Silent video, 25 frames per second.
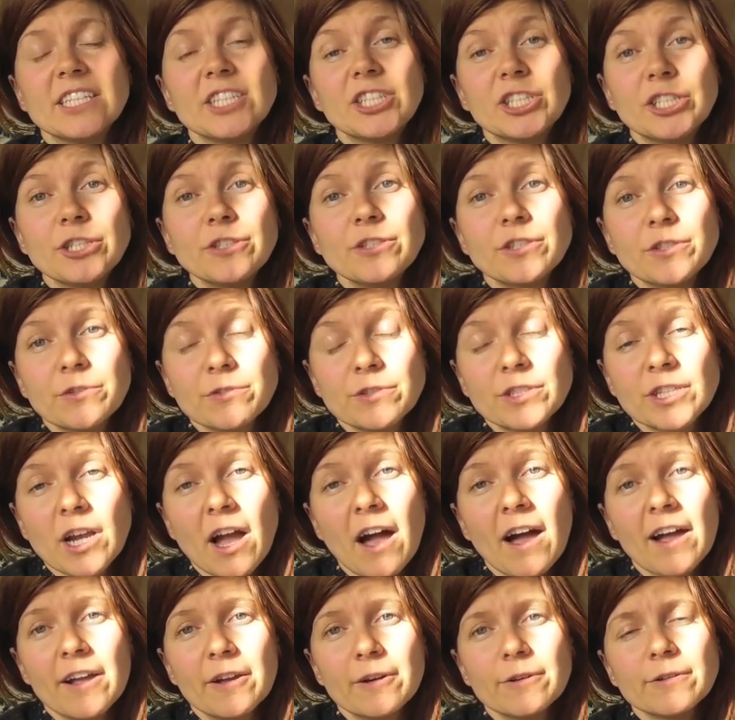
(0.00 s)
to choose your
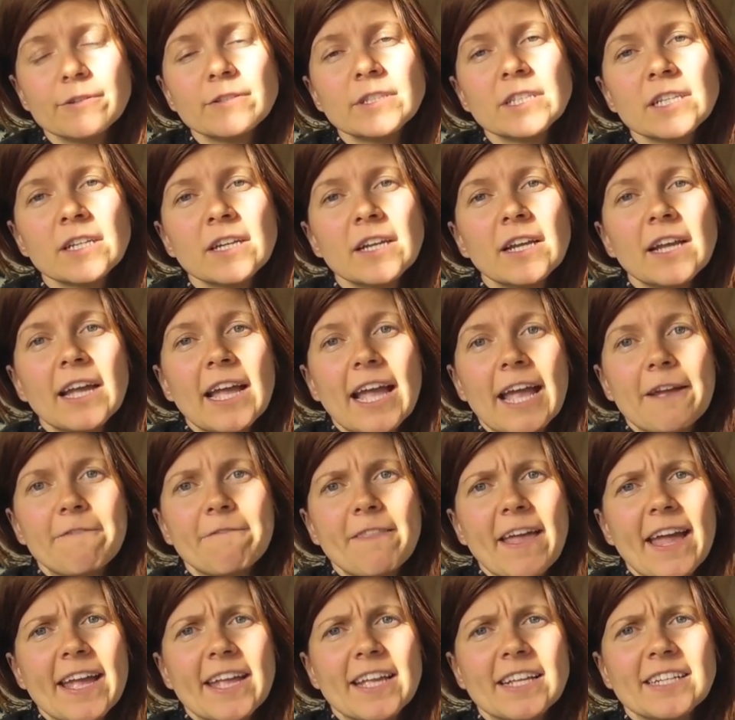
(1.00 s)
child if
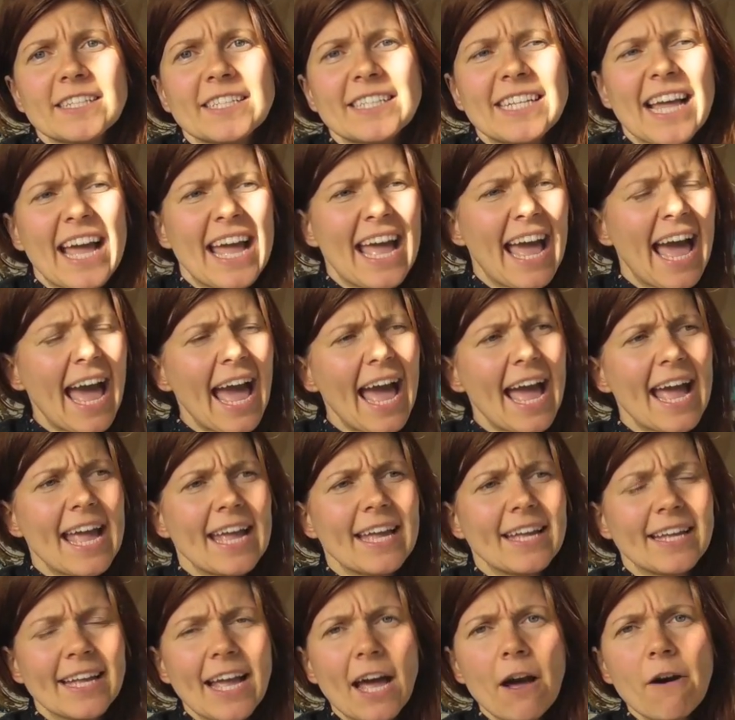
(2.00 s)
they can say,
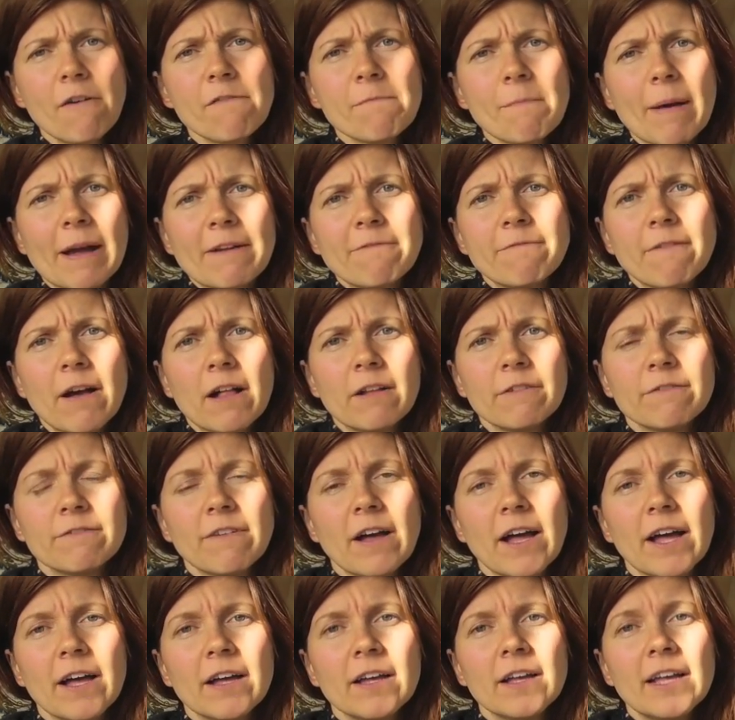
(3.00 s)
hey, get off my
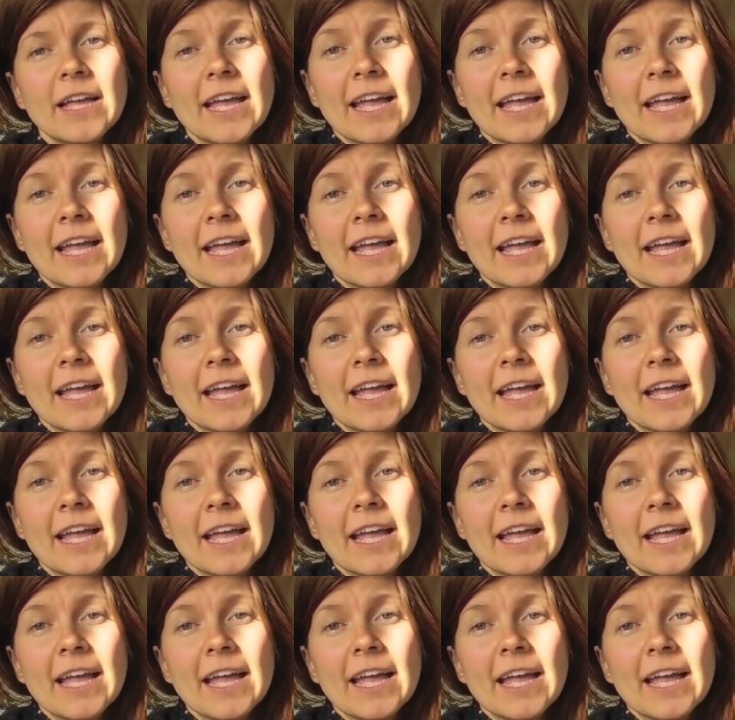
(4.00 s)
vulva.